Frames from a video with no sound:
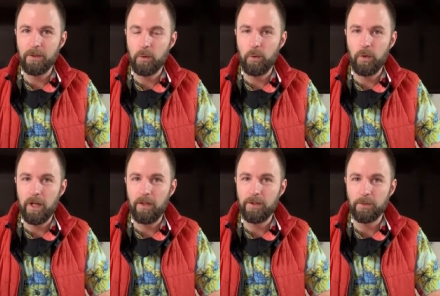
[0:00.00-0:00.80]
cool
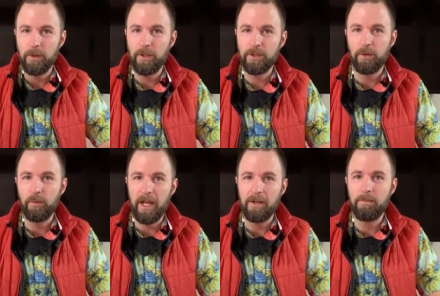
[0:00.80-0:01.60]
colors with a bunch of the
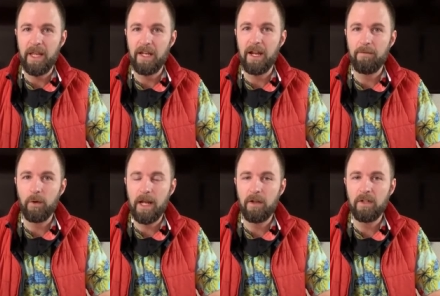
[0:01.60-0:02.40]
random paint I have
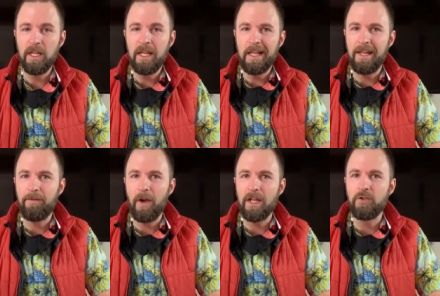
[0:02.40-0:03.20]
around.
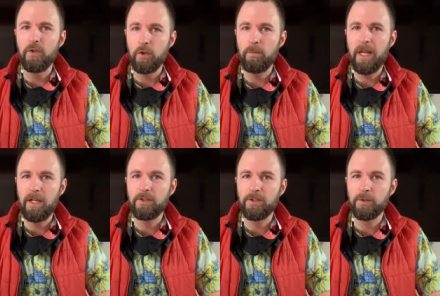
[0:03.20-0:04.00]
If I do
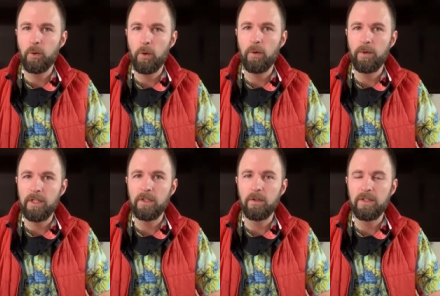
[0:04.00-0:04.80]
manage to score a
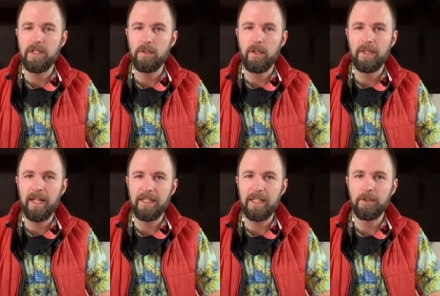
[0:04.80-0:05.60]
really good deal on
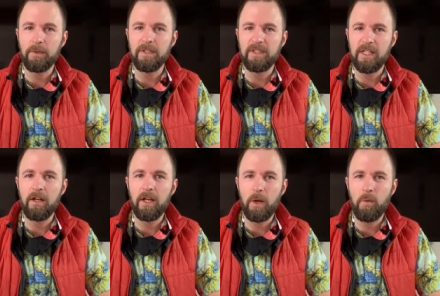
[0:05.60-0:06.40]
that E3
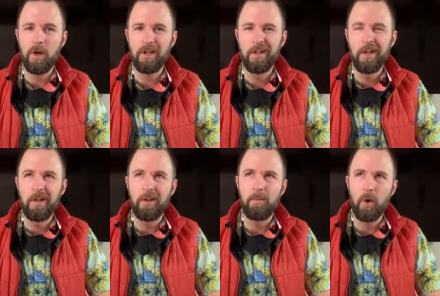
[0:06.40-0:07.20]
Xeon I want,
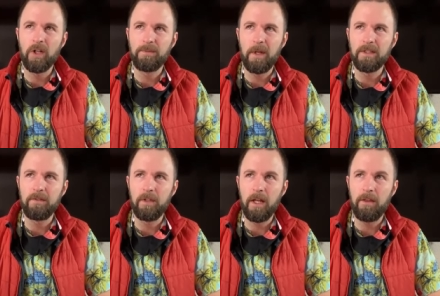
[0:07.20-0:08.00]
they're more
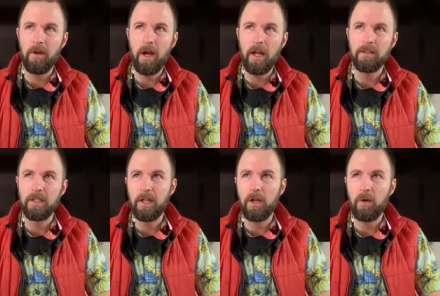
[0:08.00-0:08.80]
expensive than I thought,
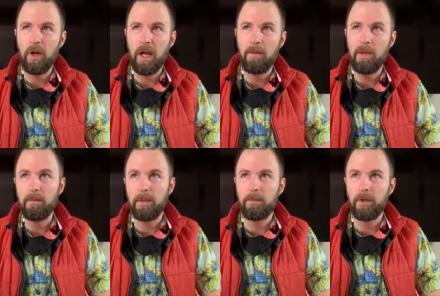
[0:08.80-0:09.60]
you know,
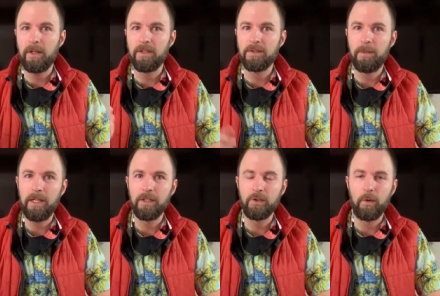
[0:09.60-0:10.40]
maybe people are
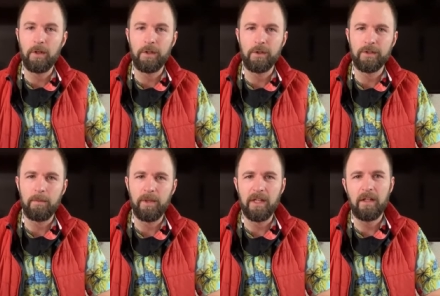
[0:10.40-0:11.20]
anticipating a shortage or something.